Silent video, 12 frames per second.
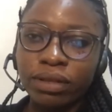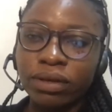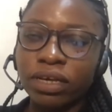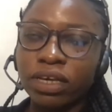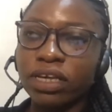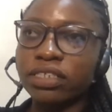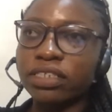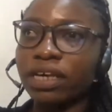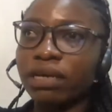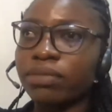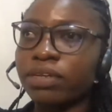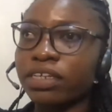Okay, it's
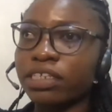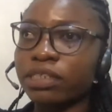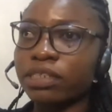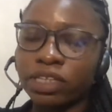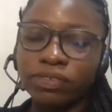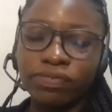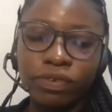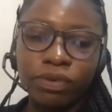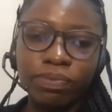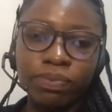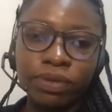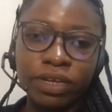10 minutes past
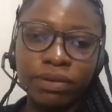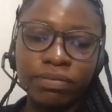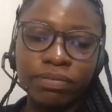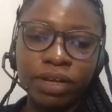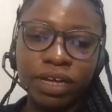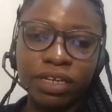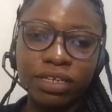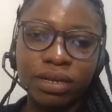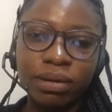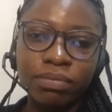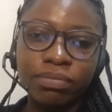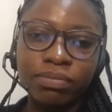4 p.m.
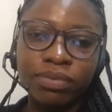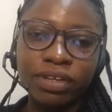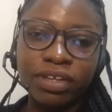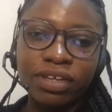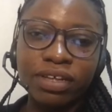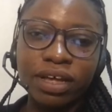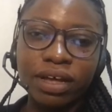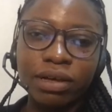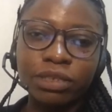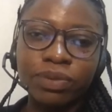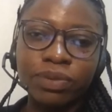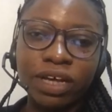and
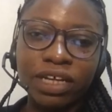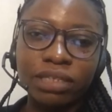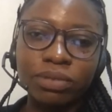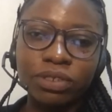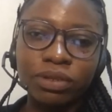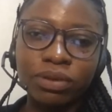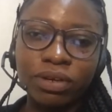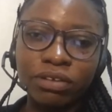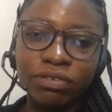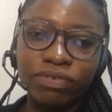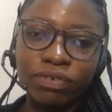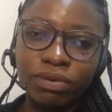our speaker has been
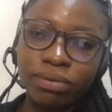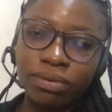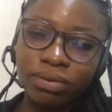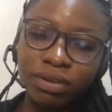talking for